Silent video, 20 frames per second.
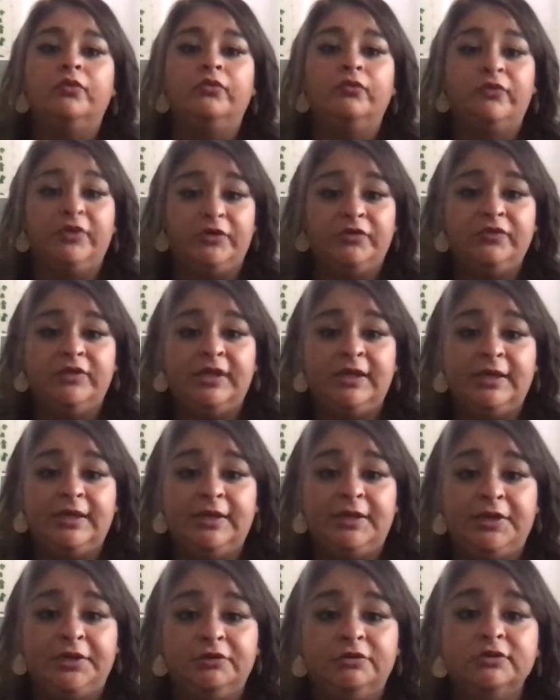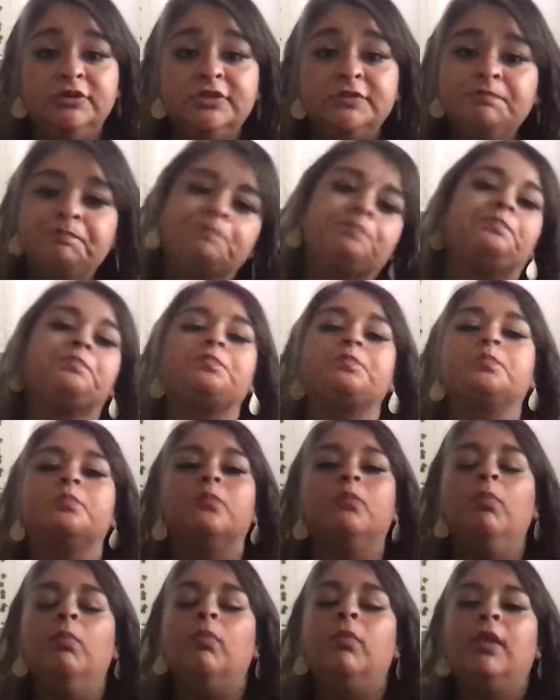15 years.
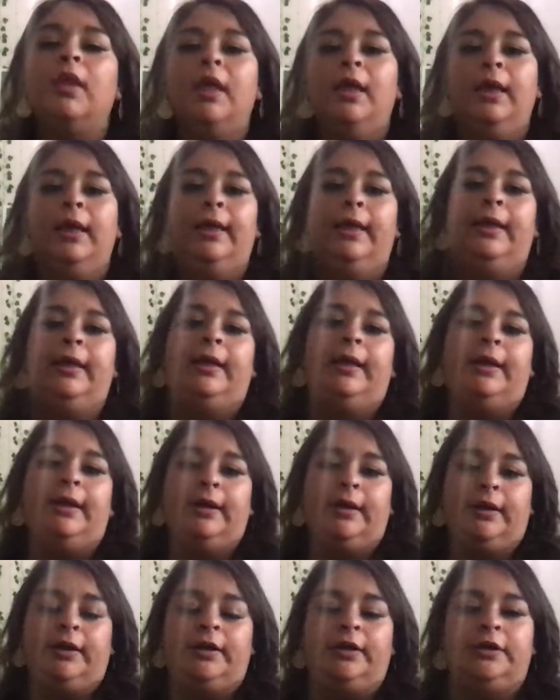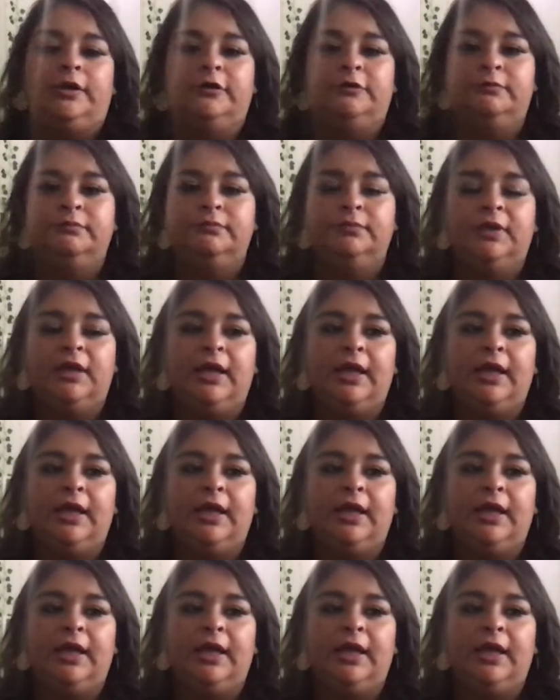And